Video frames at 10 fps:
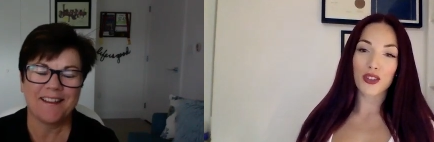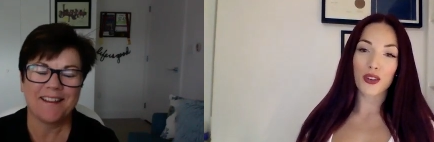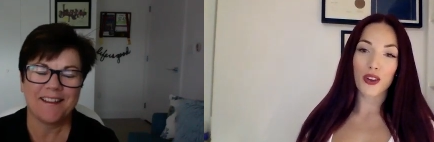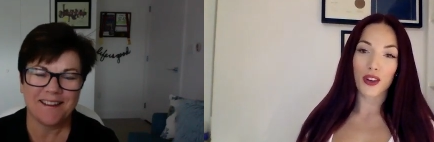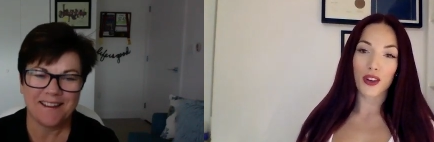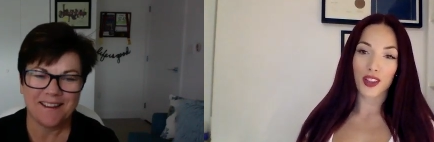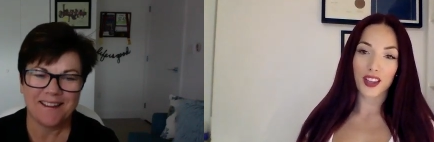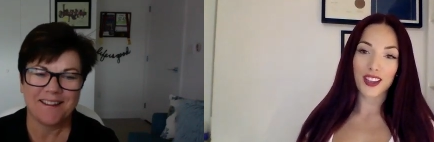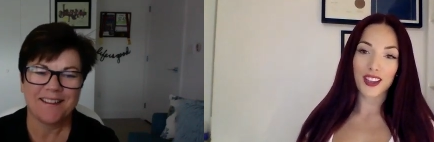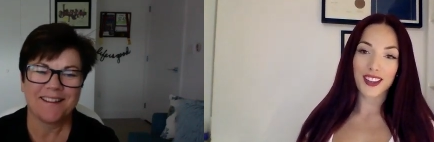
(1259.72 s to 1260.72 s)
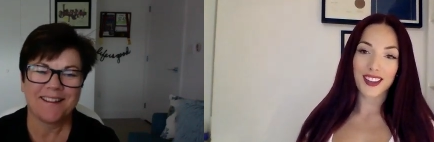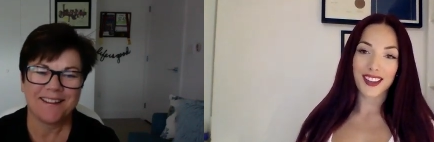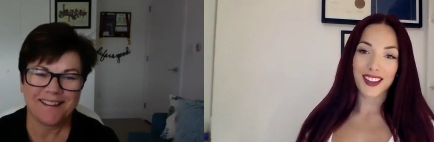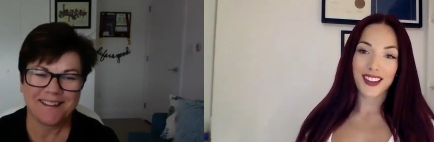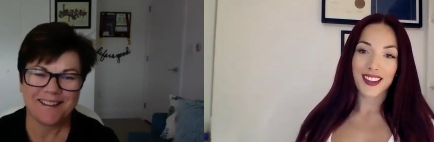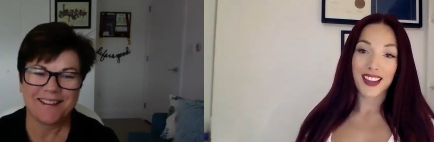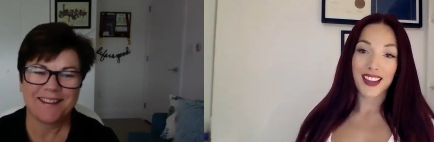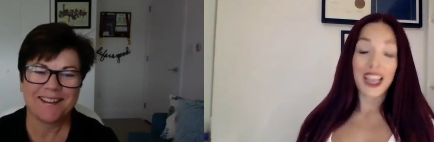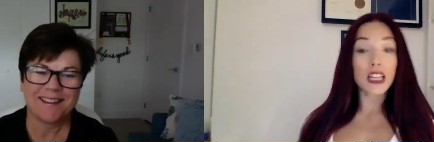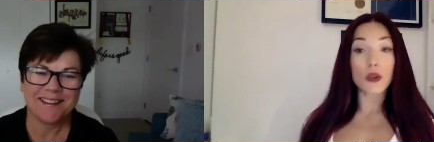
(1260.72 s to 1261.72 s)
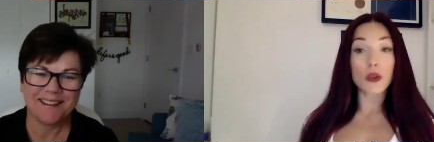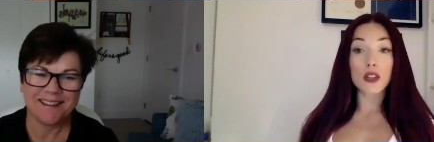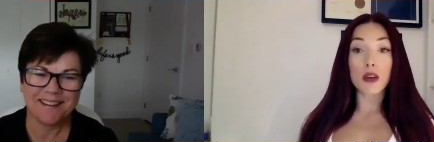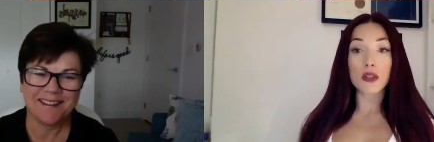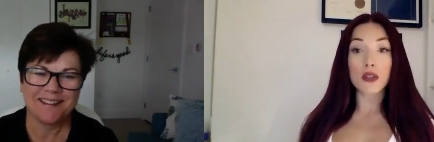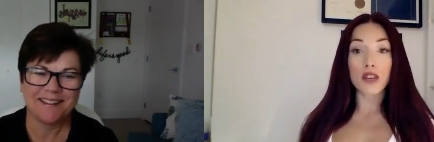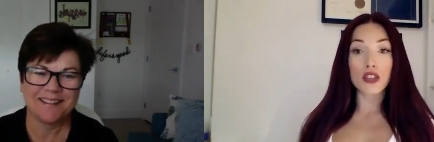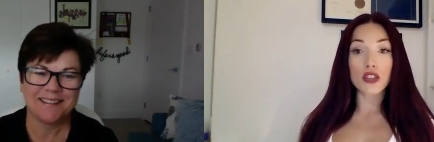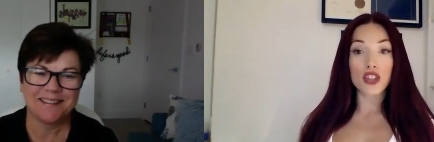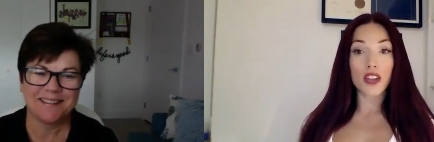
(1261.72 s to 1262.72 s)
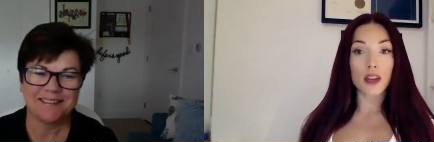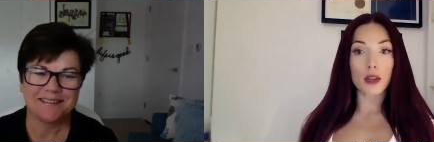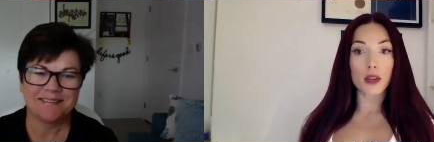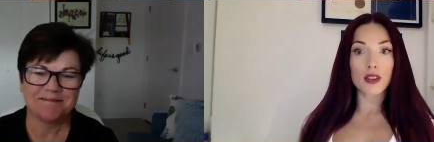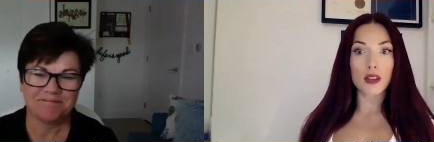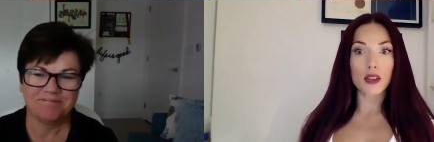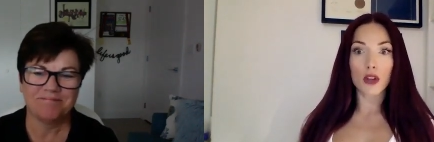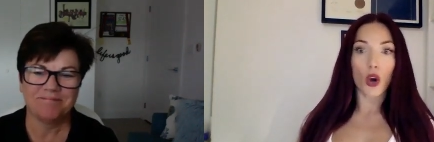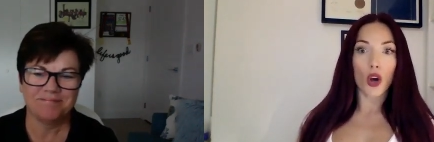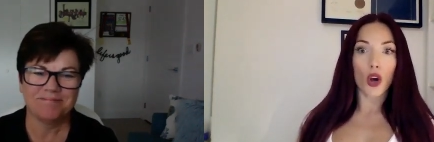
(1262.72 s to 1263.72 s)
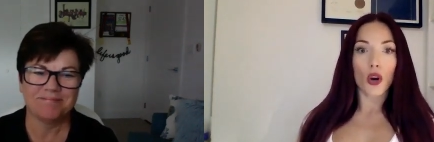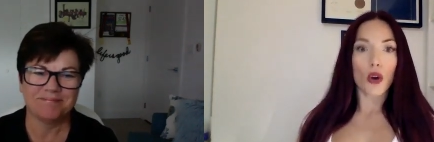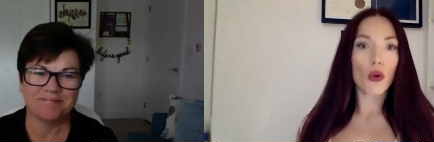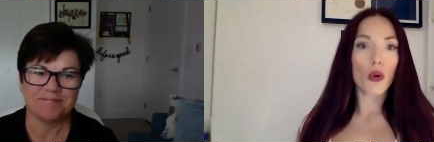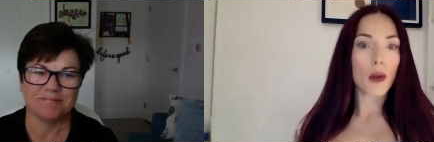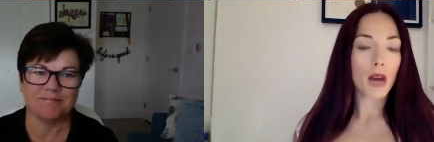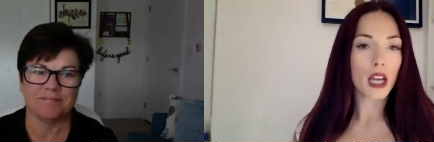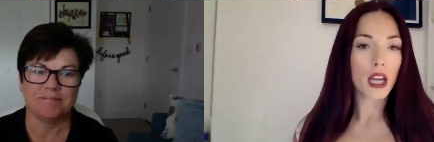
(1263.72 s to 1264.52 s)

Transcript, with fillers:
Speaker 1: author, and I was I was afraid to share that because like you know, who am I to